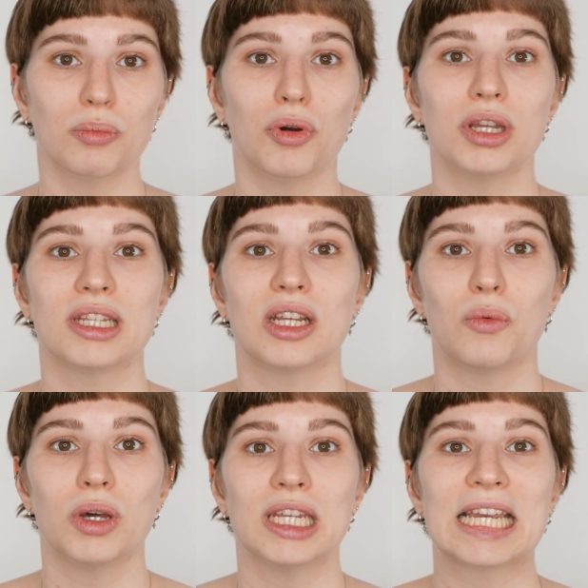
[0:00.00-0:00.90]
point that I
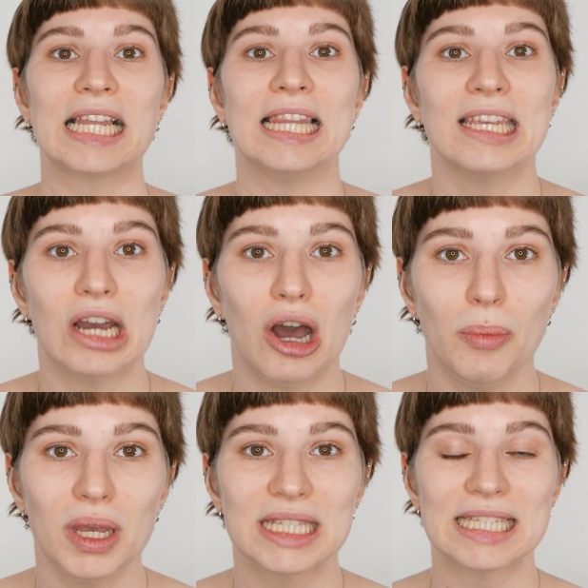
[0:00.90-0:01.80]
want to clear
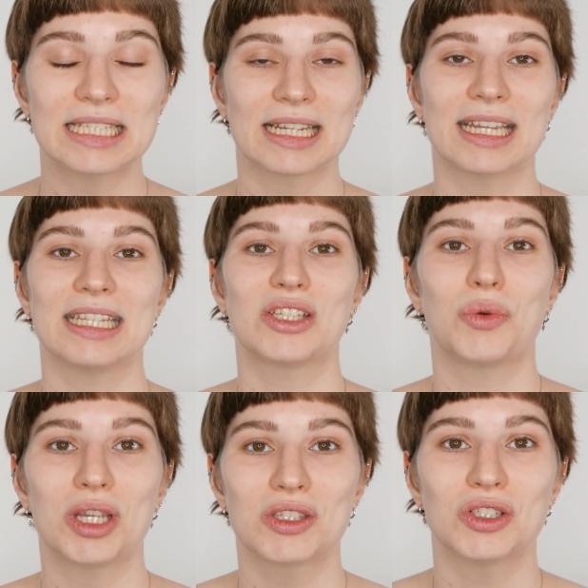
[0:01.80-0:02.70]
up since I get this
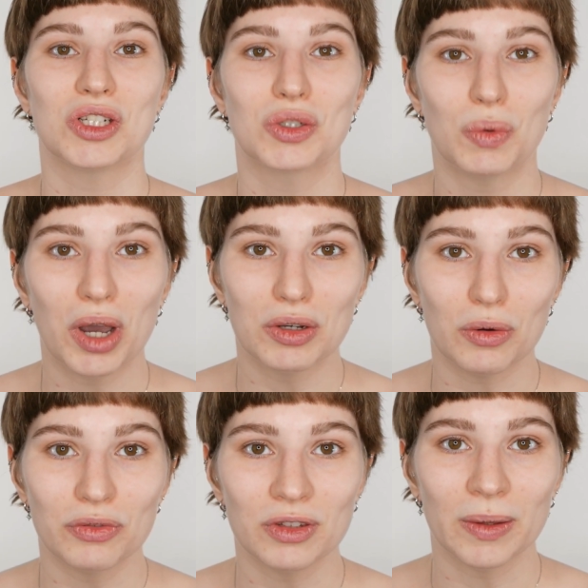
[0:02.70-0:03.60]
question quite
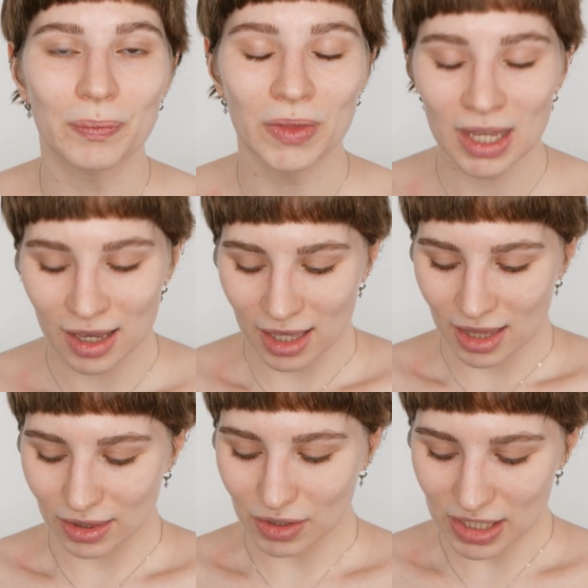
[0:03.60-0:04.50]
often.
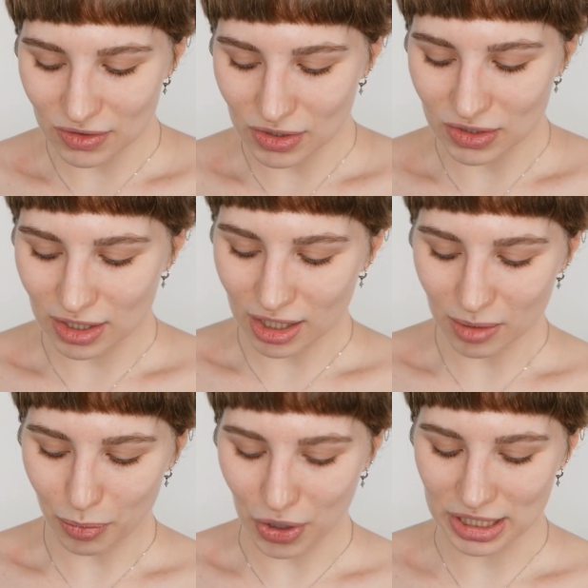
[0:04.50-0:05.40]
Now there's also
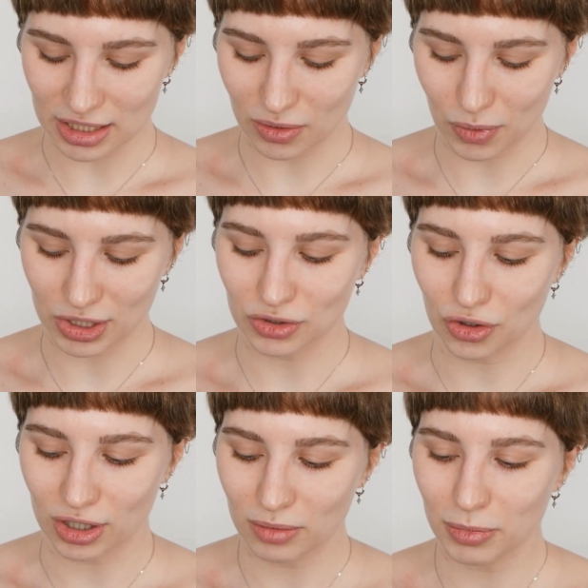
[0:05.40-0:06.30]
another point that I want to
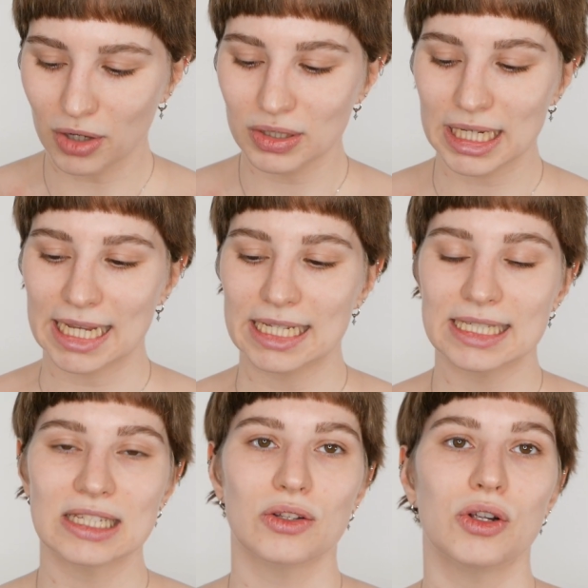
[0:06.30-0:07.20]
talk about and
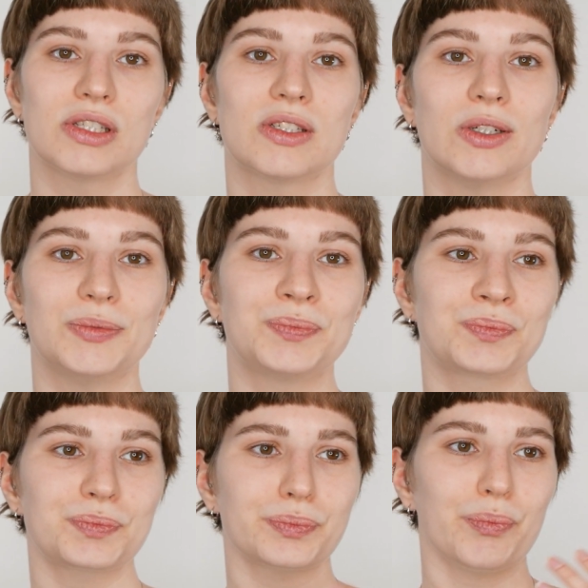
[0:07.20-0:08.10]
this is also
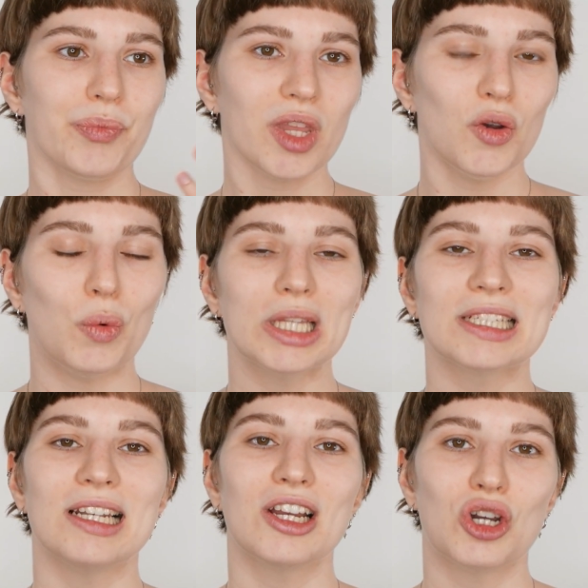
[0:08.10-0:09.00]

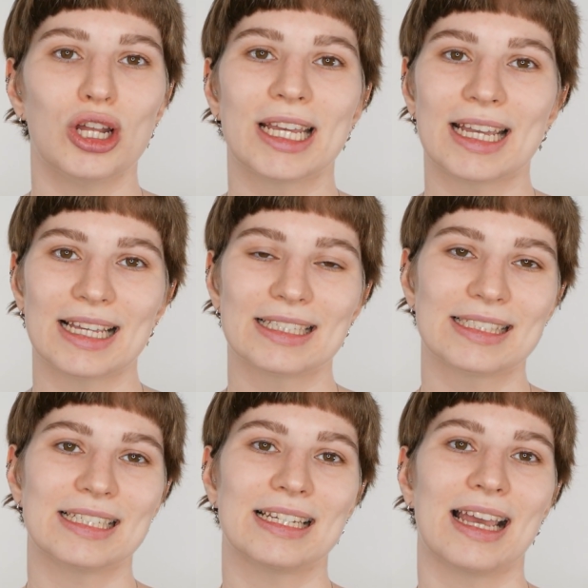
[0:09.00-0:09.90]
what glycolic
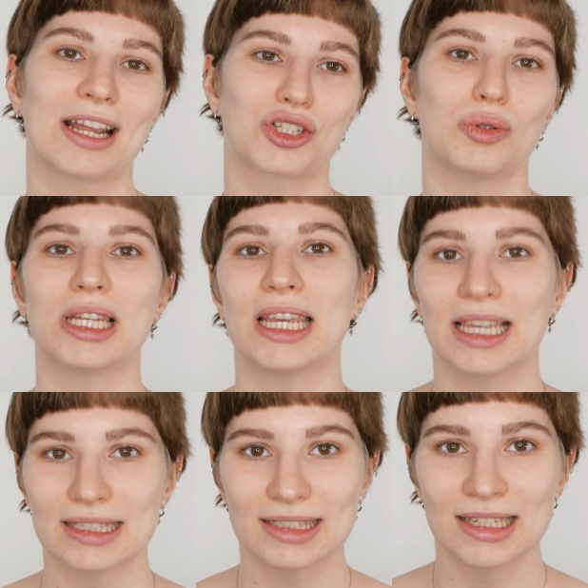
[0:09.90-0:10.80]
acid actually
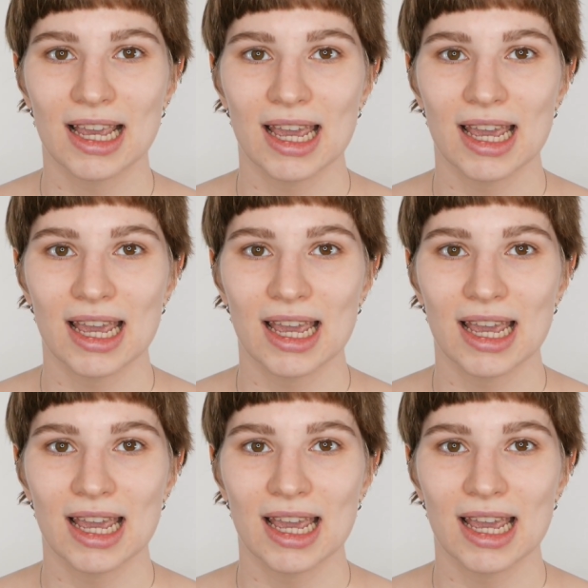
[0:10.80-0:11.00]
is.